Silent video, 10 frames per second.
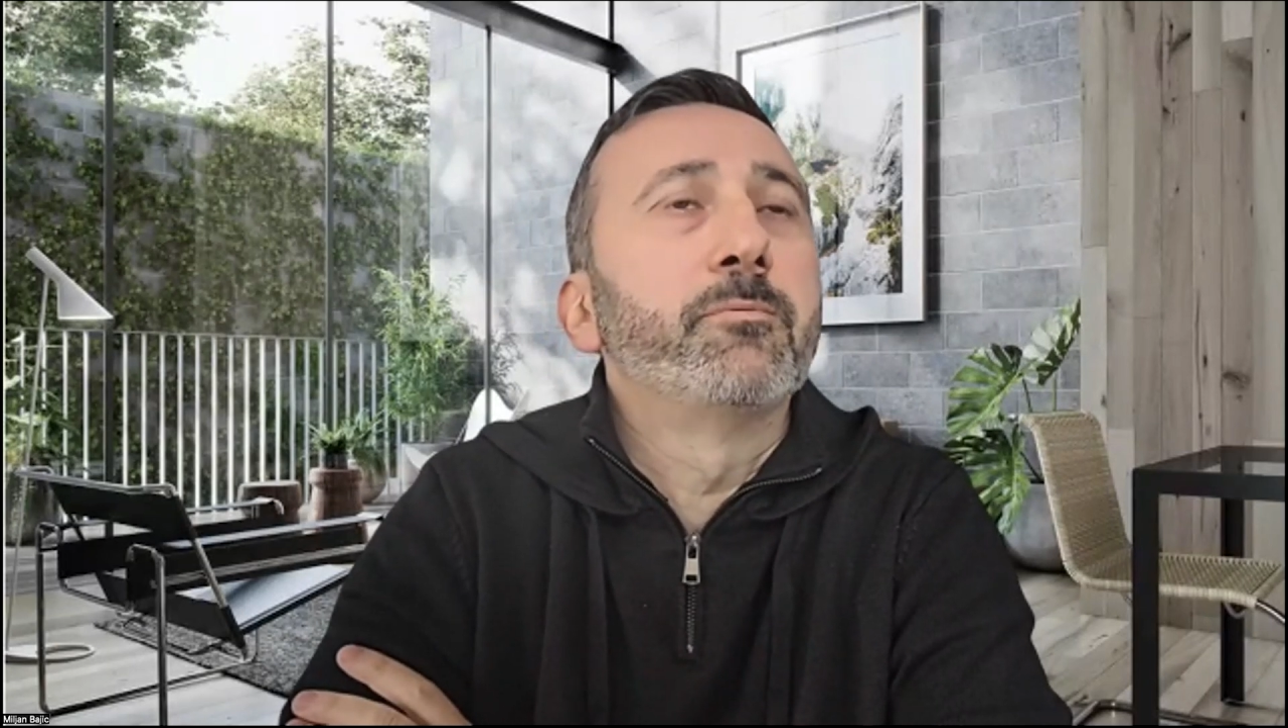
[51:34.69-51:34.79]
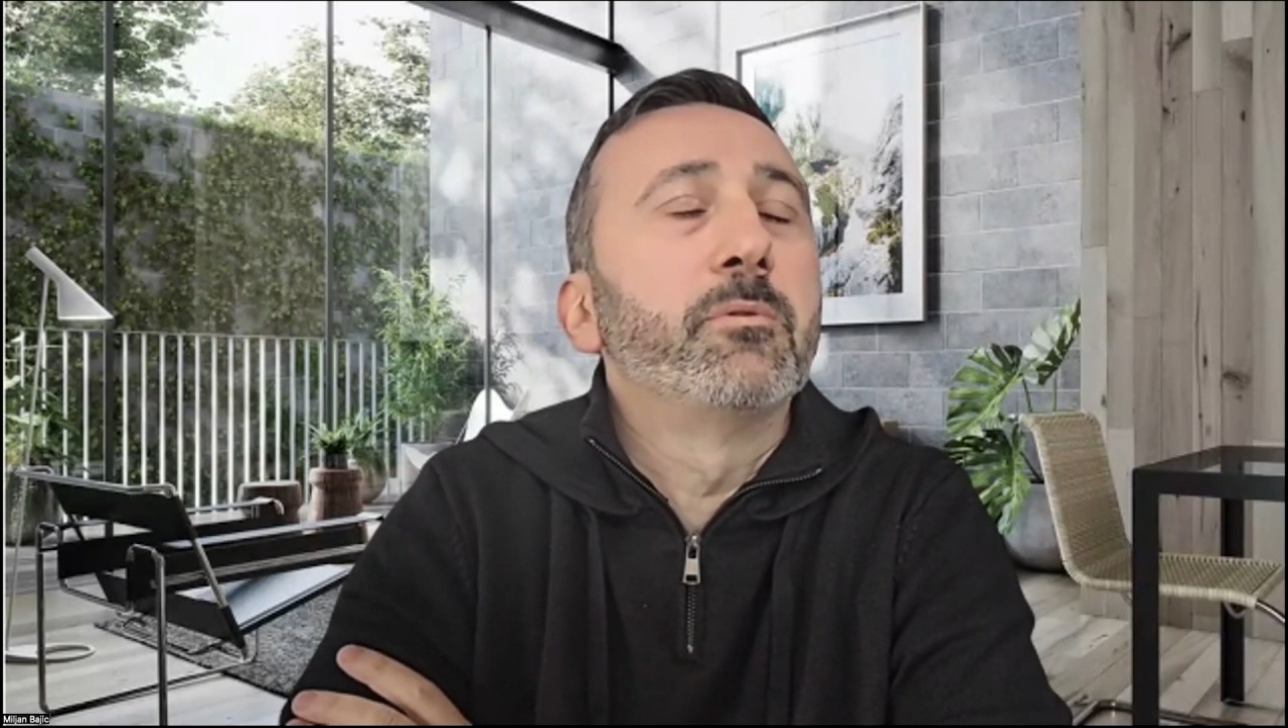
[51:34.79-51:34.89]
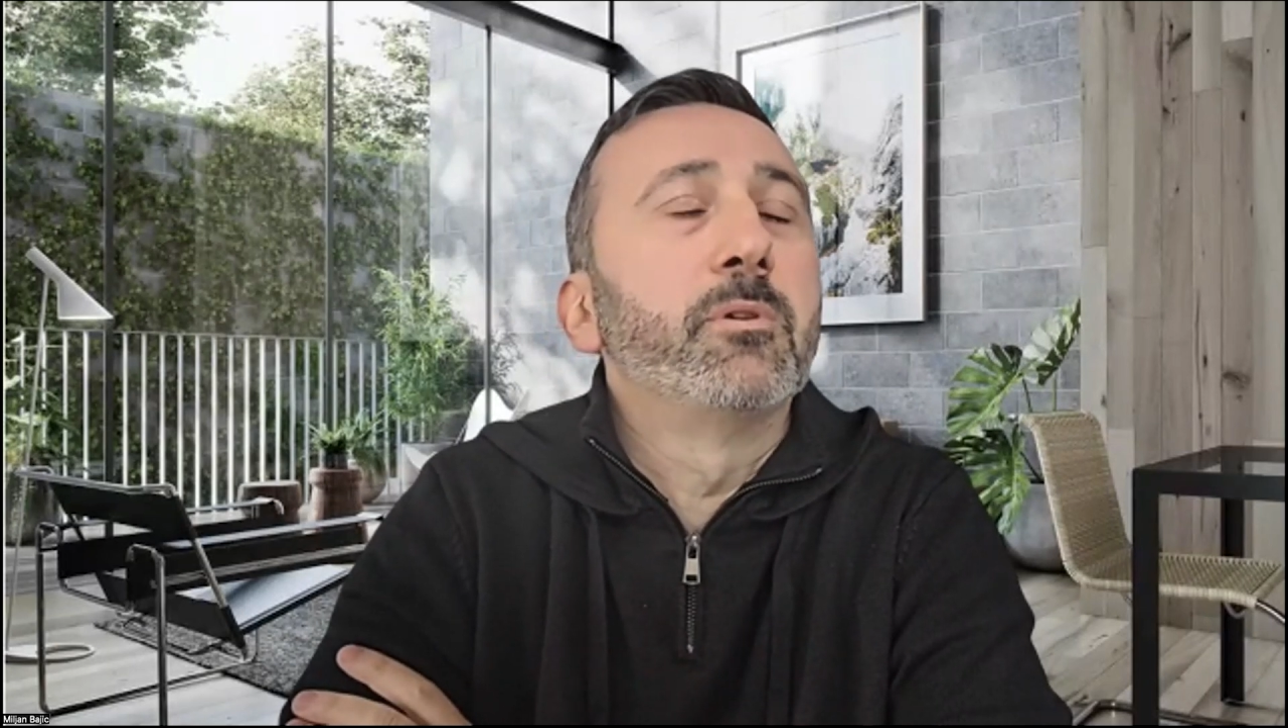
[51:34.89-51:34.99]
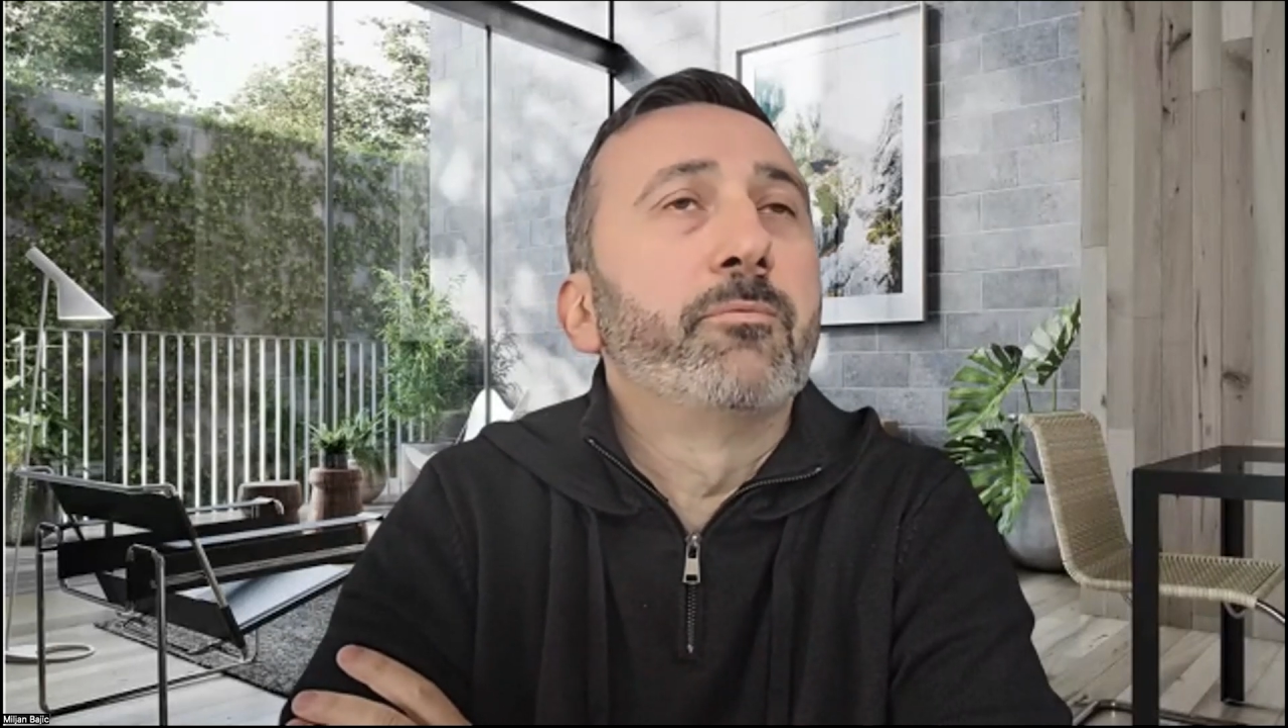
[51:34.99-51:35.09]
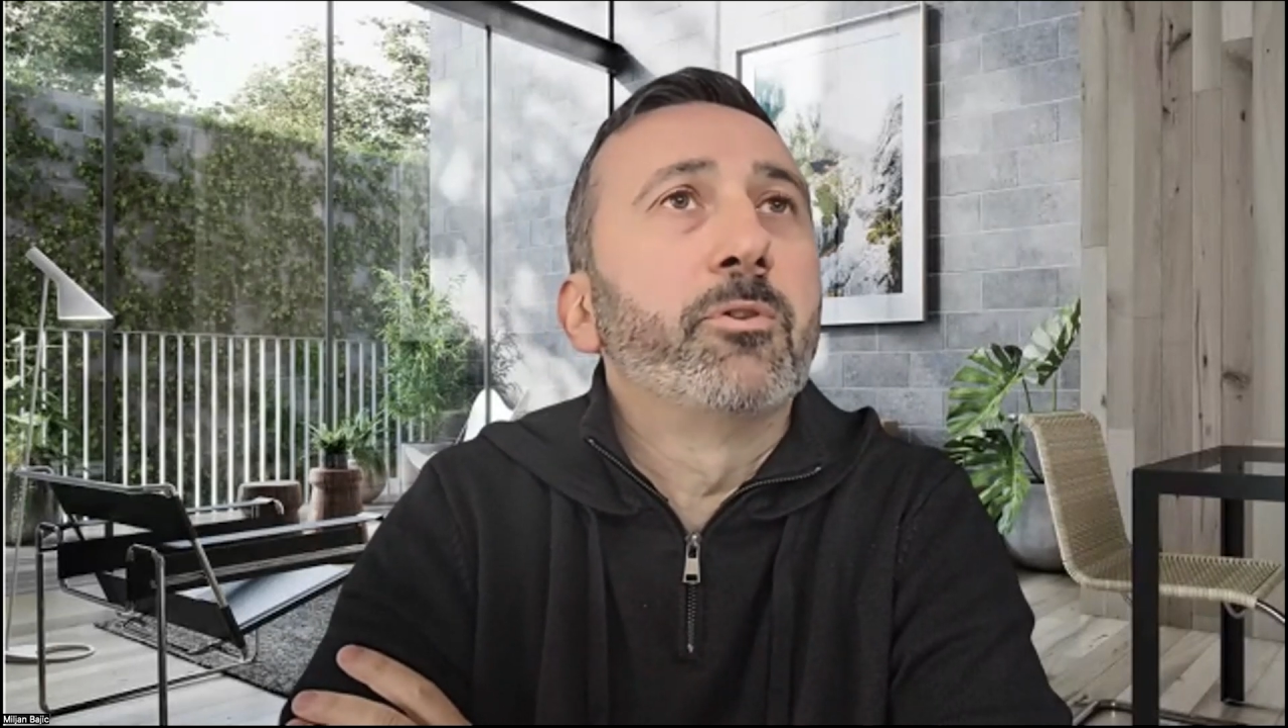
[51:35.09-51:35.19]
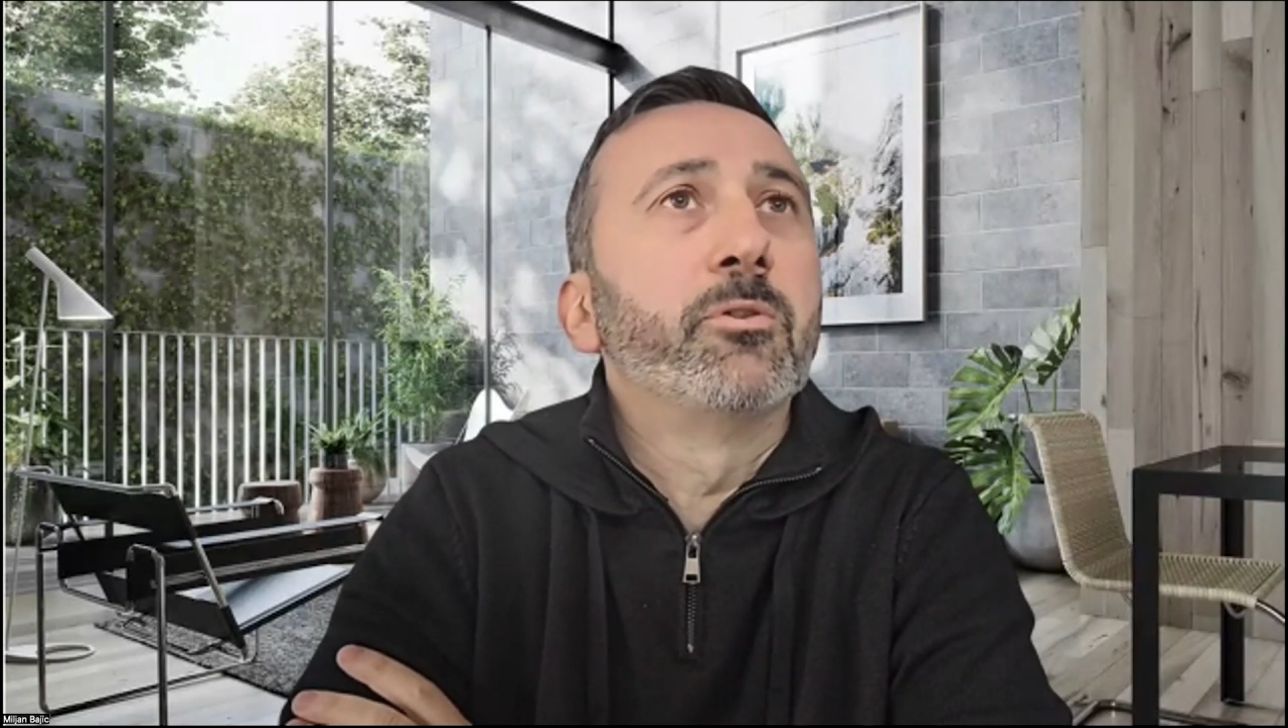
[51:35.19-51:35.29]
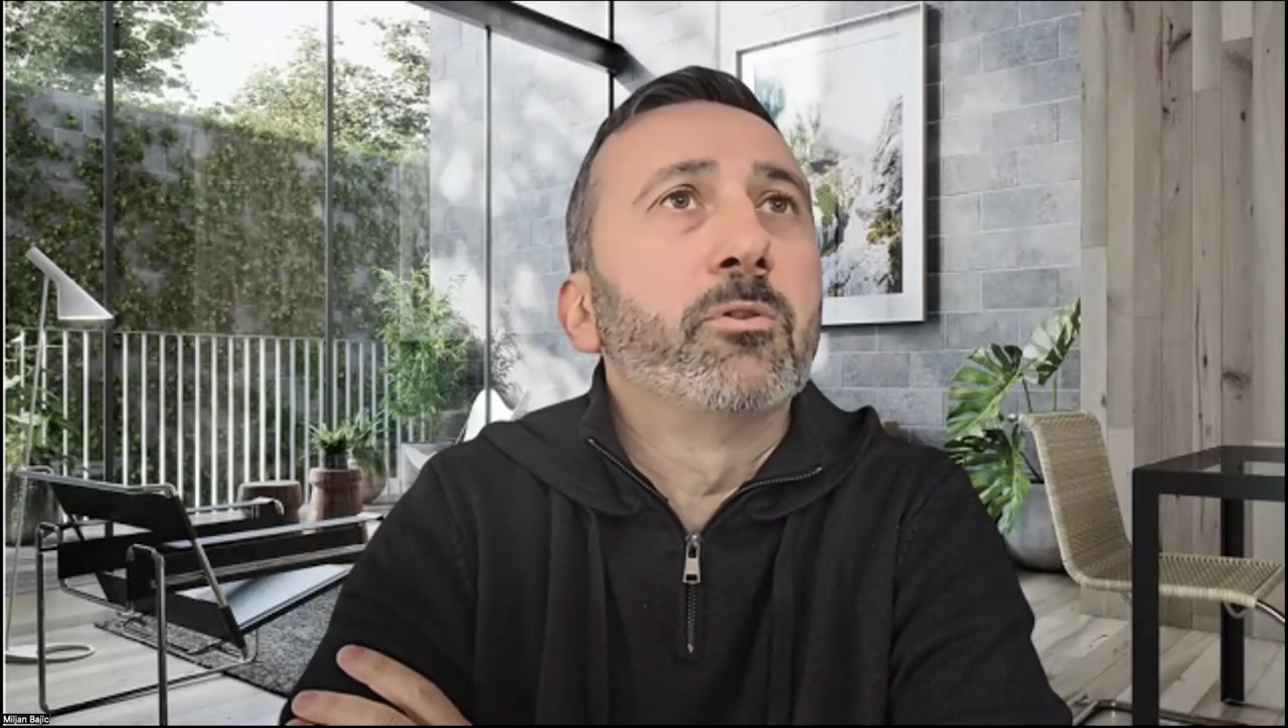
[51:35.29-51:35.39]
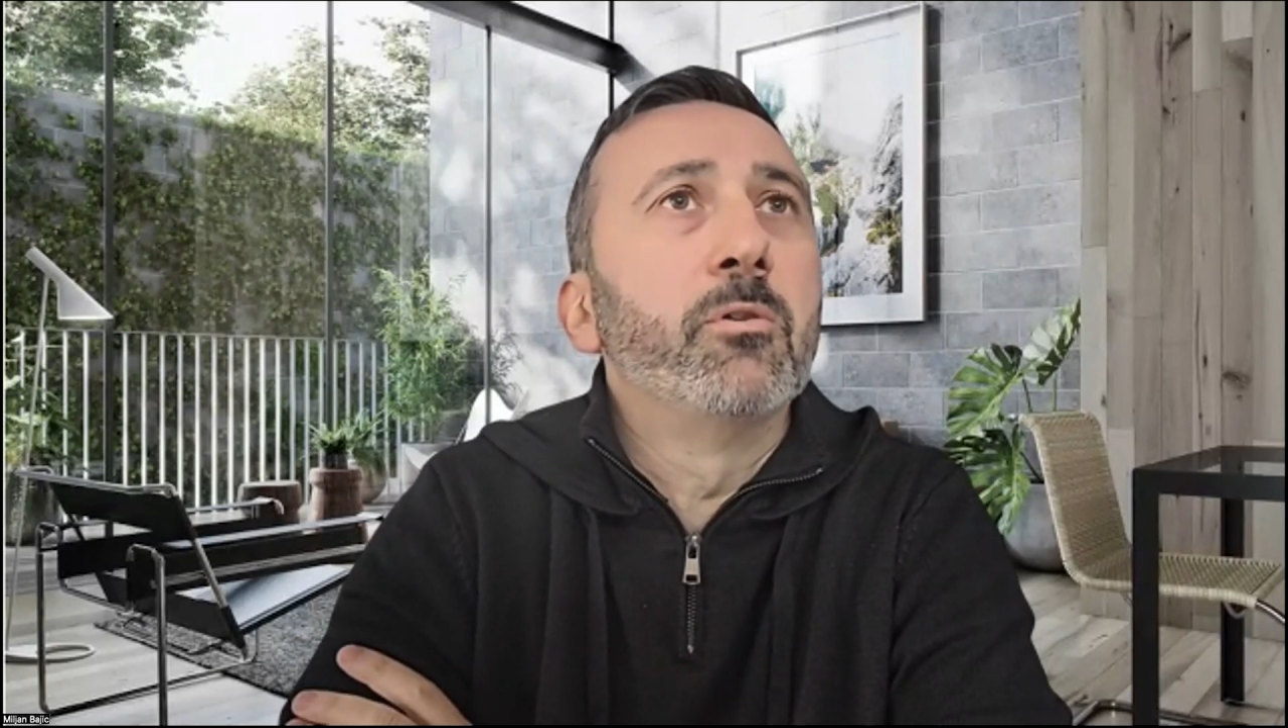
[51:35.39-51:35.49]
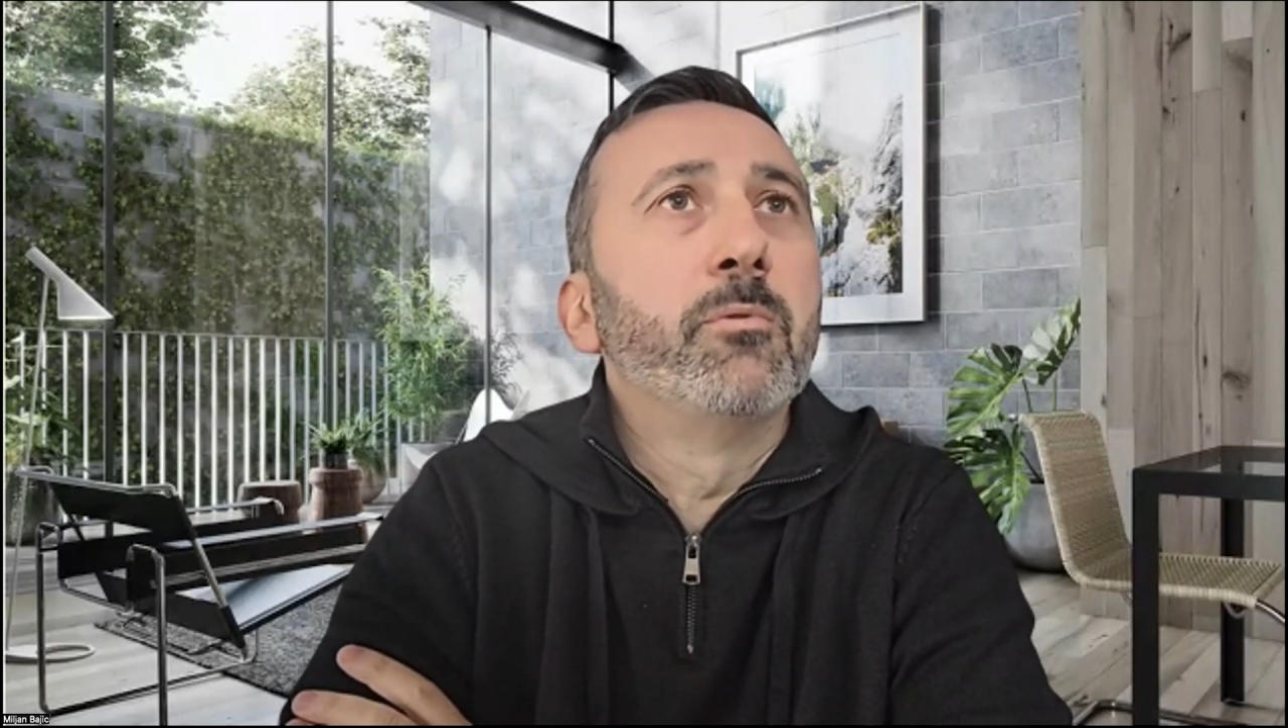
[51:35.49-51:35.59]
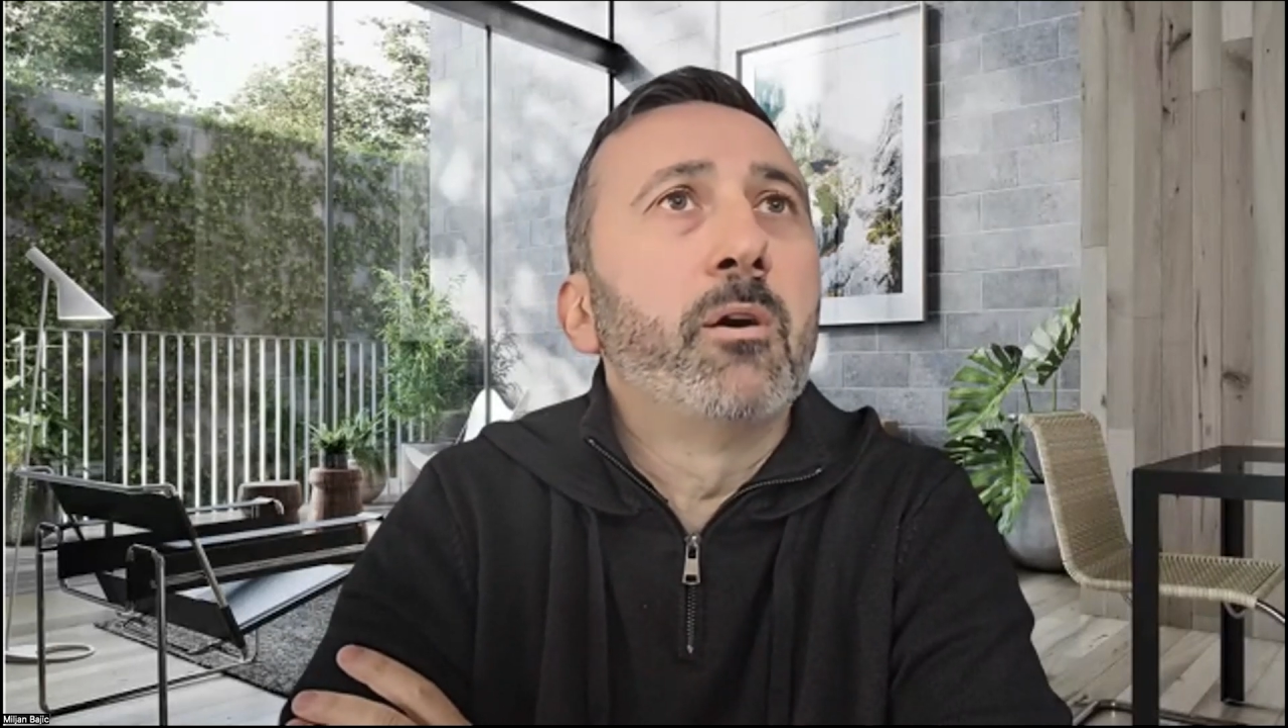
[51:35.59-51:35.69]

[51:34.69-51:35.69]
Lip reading: if you could go